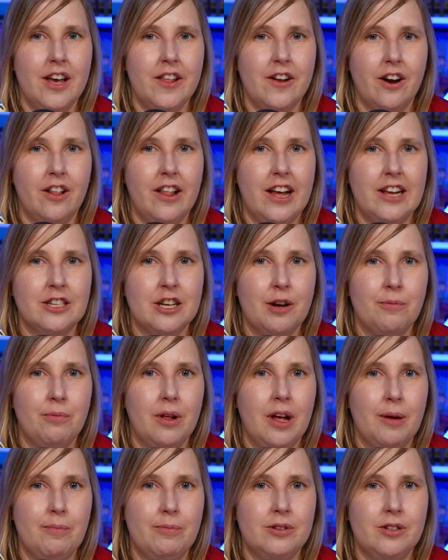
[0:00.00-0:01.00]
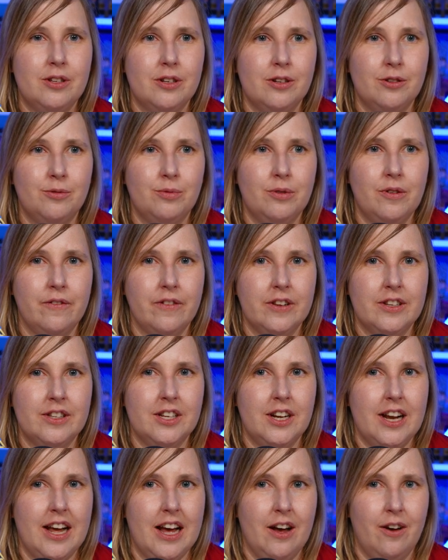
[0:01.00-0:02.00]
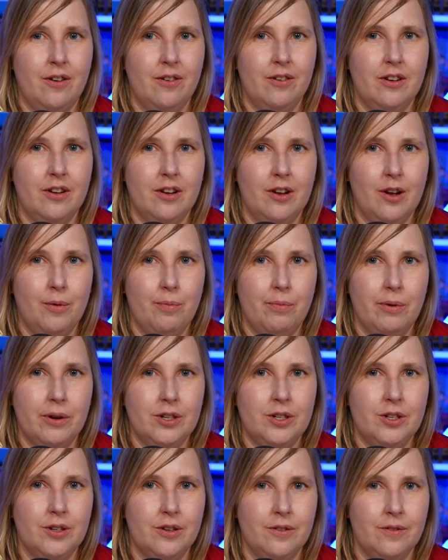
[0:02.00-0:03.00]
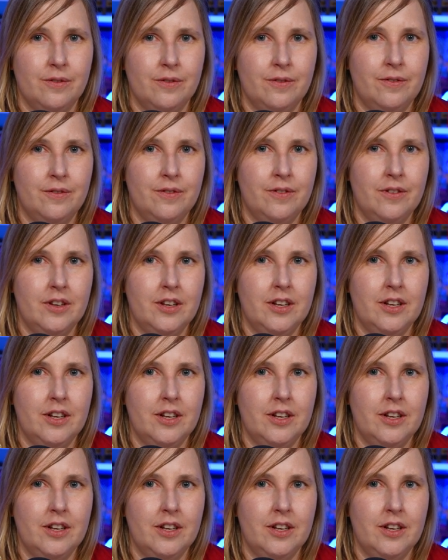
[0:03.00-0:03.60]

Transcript: In our last couple episodes, we've listed out a bunch of